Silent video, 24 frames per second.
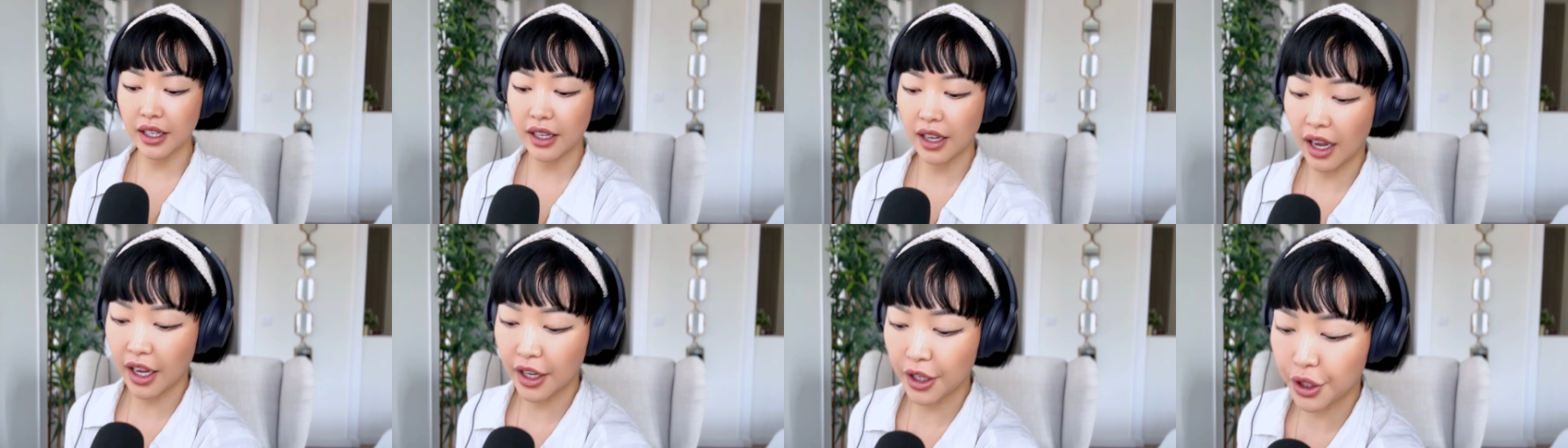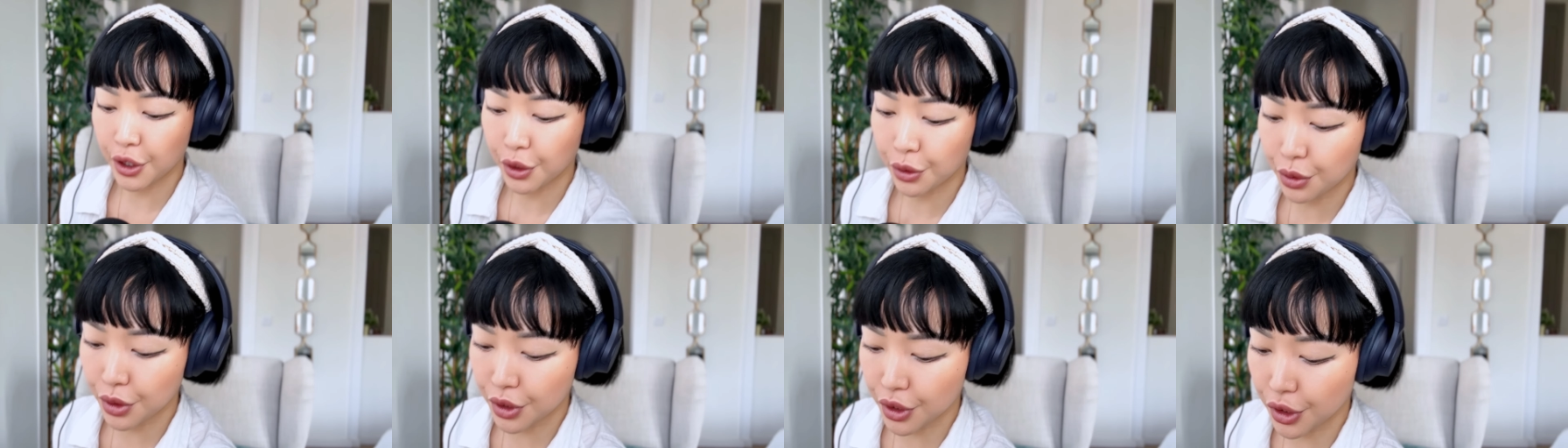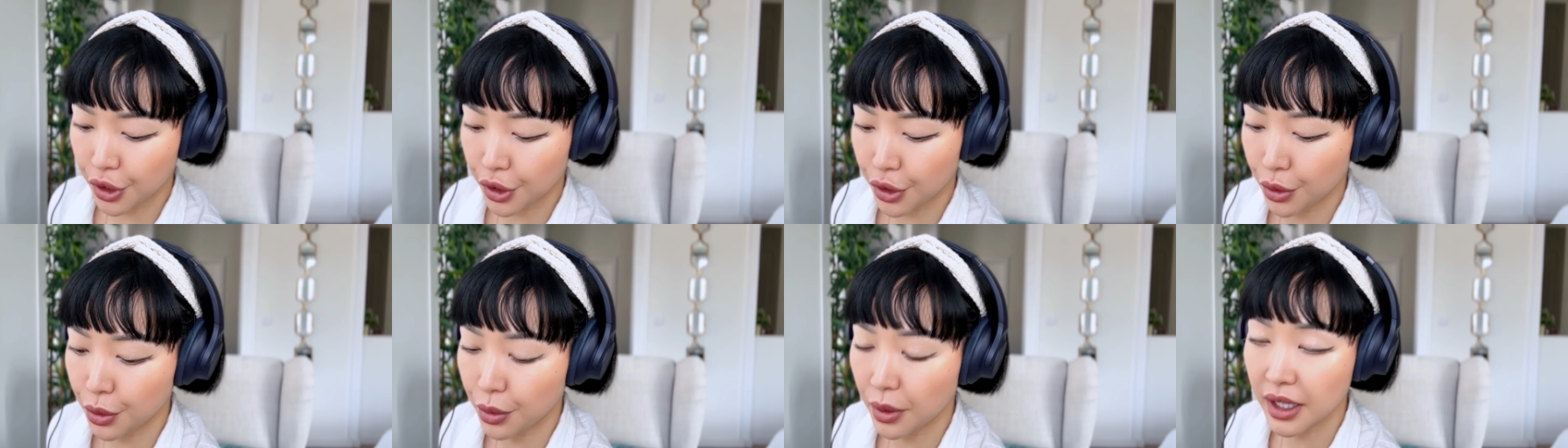I used
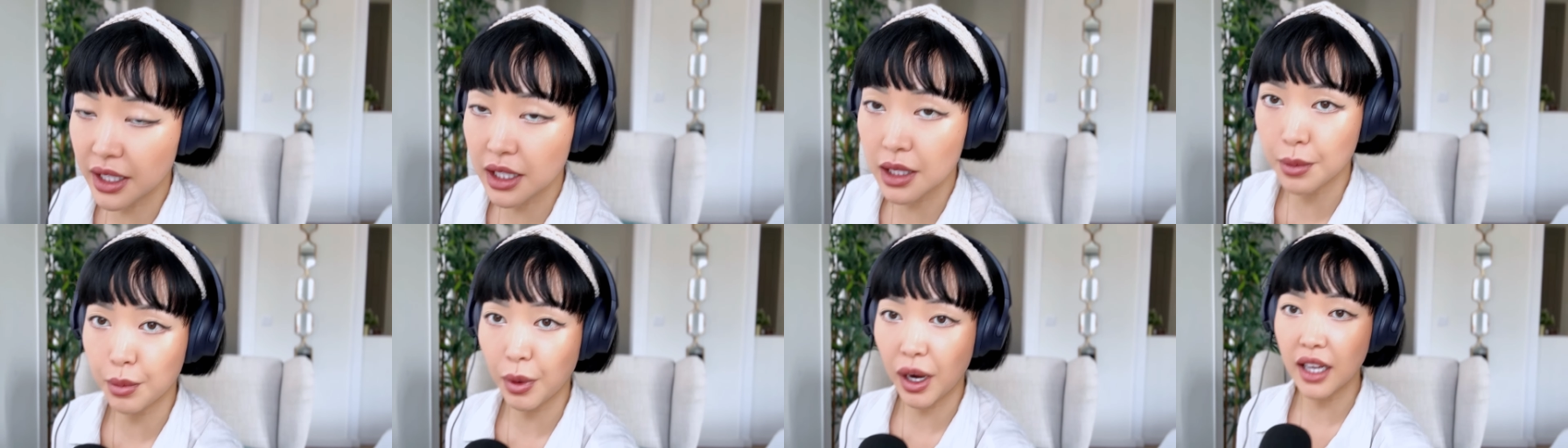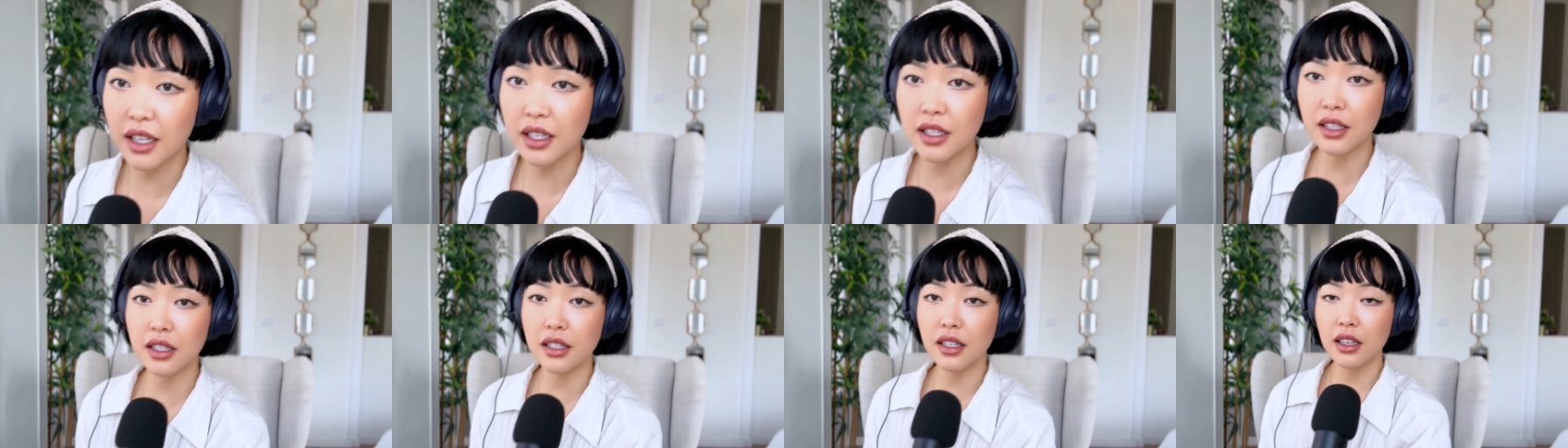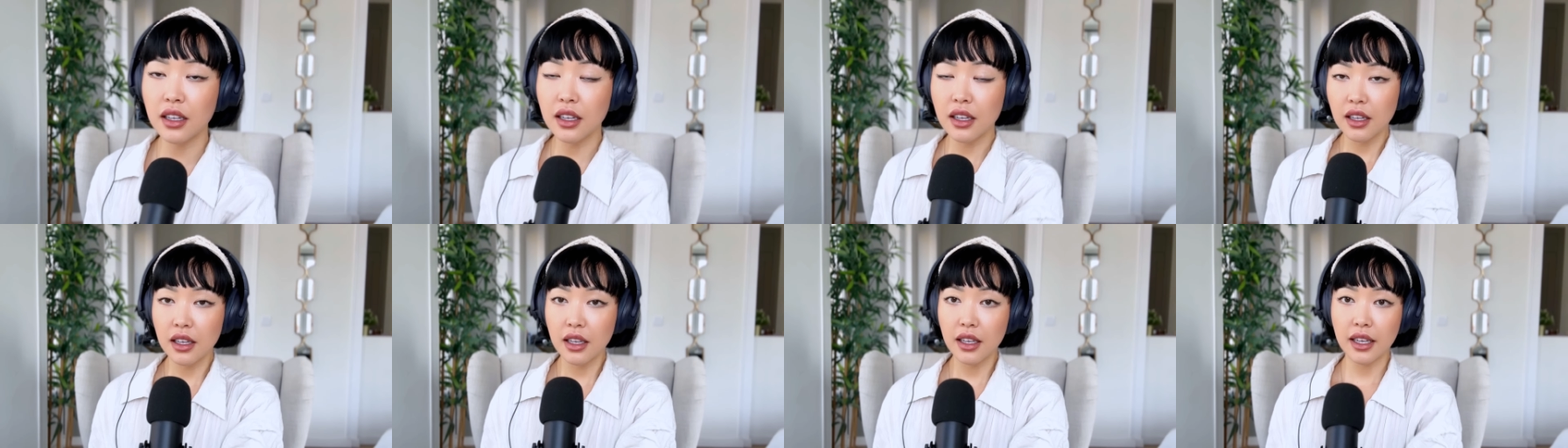to express
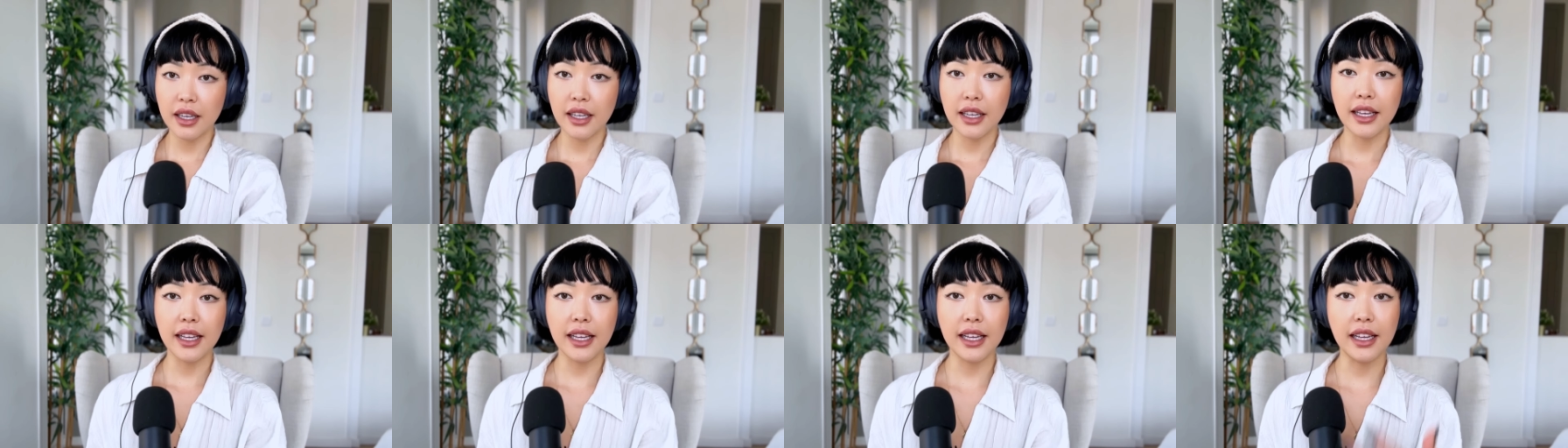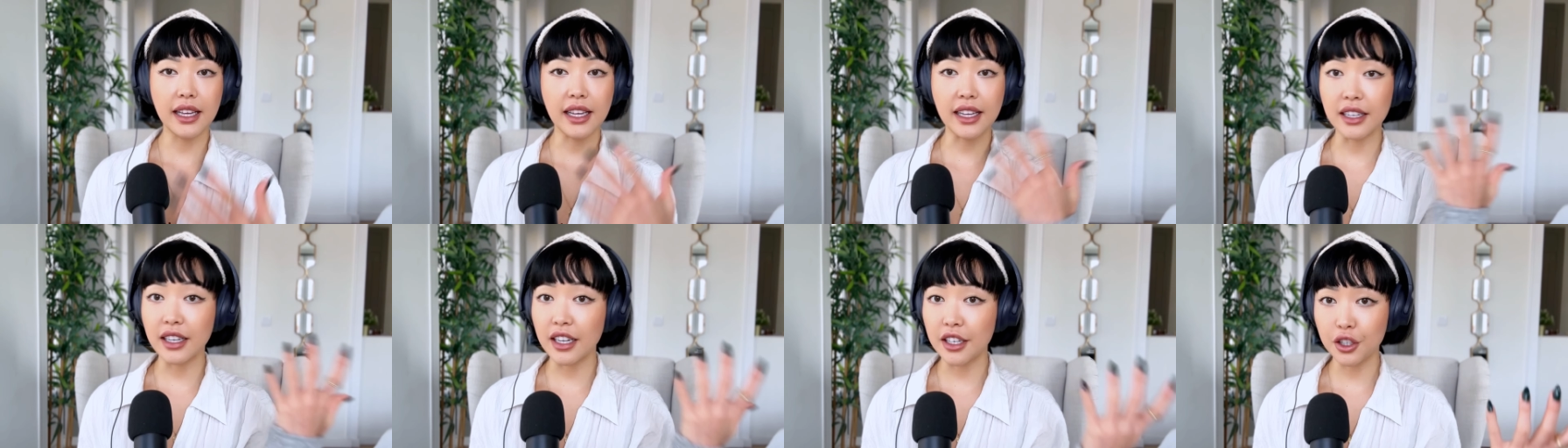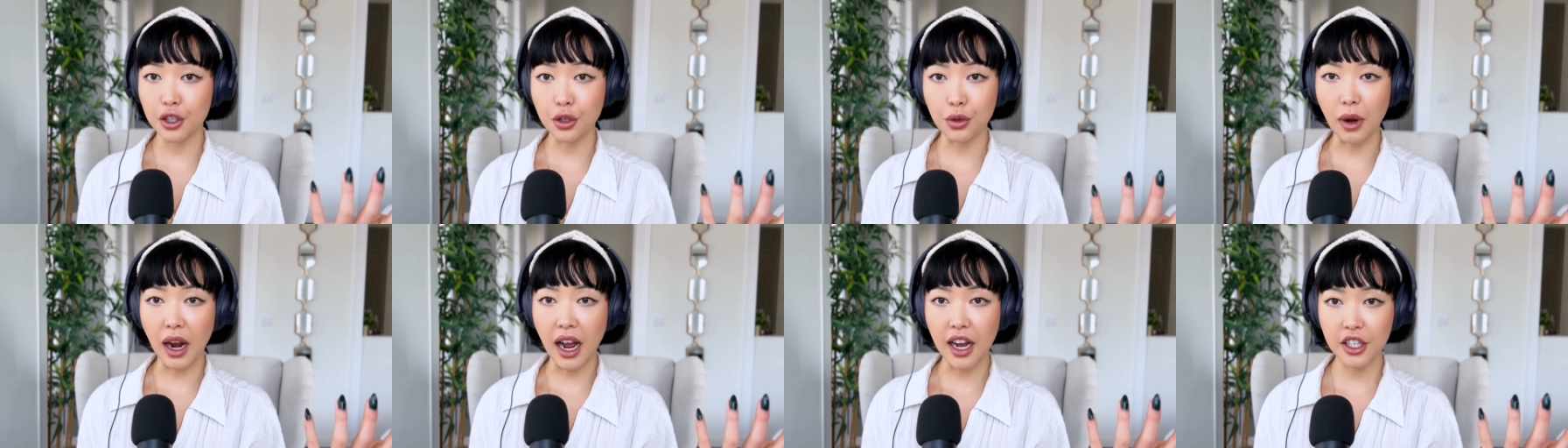in
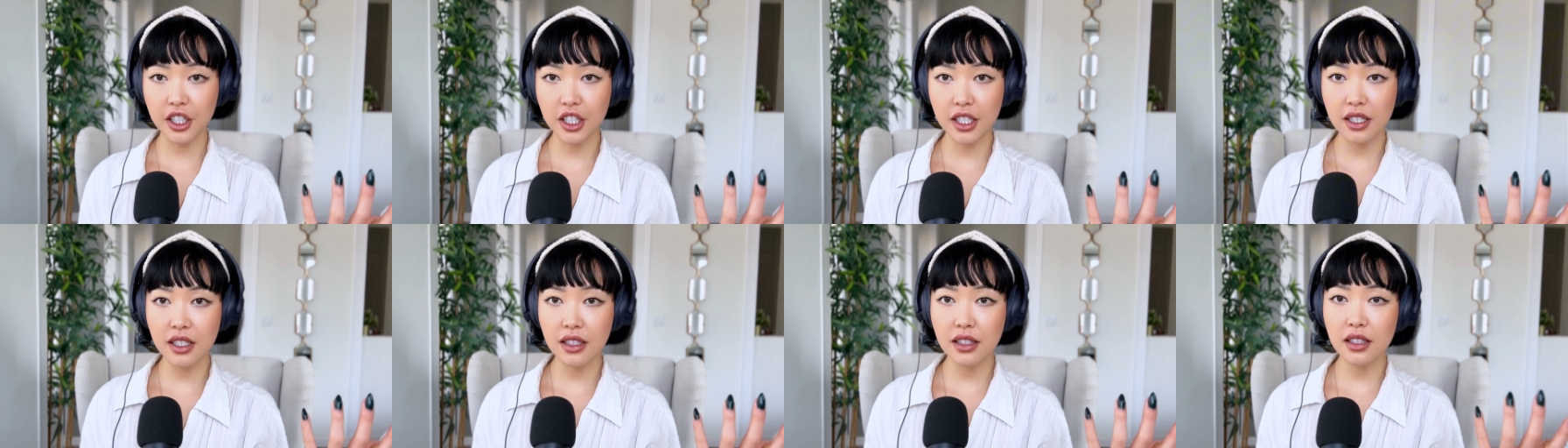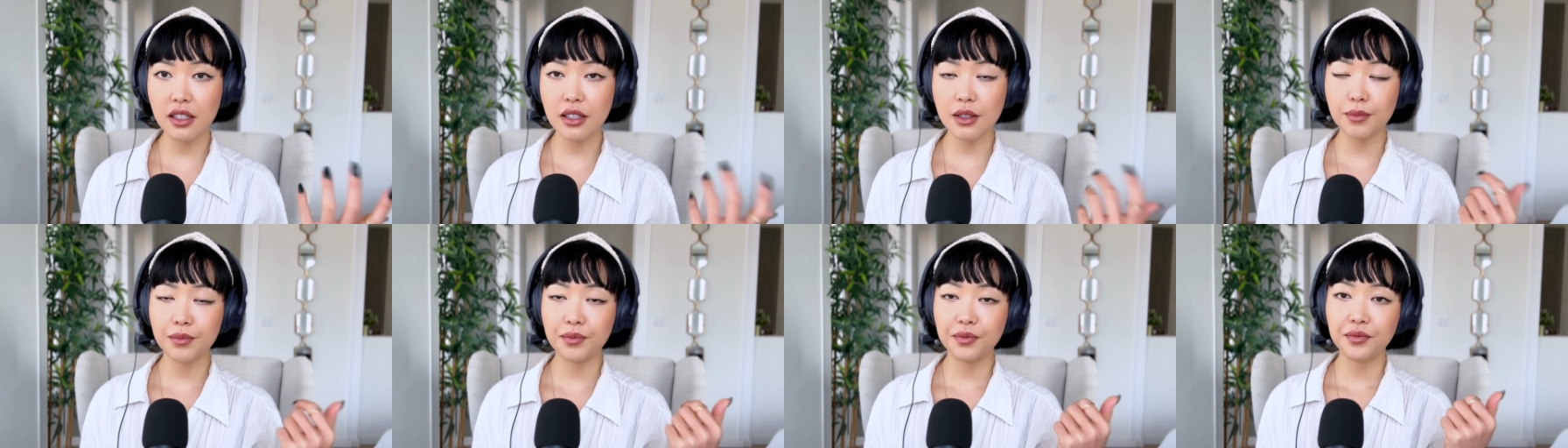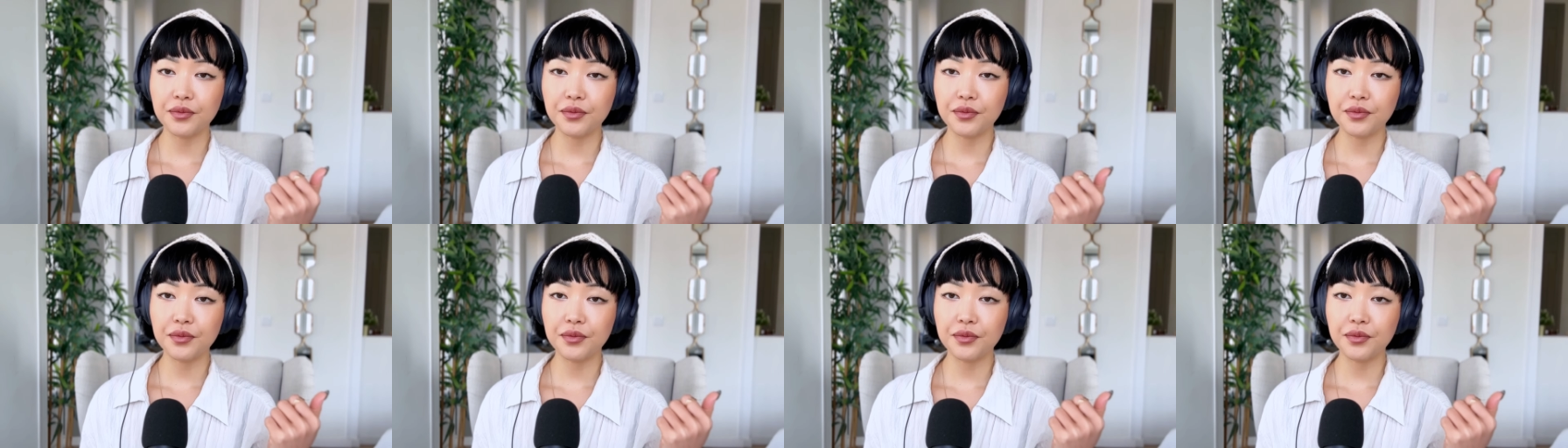interactions.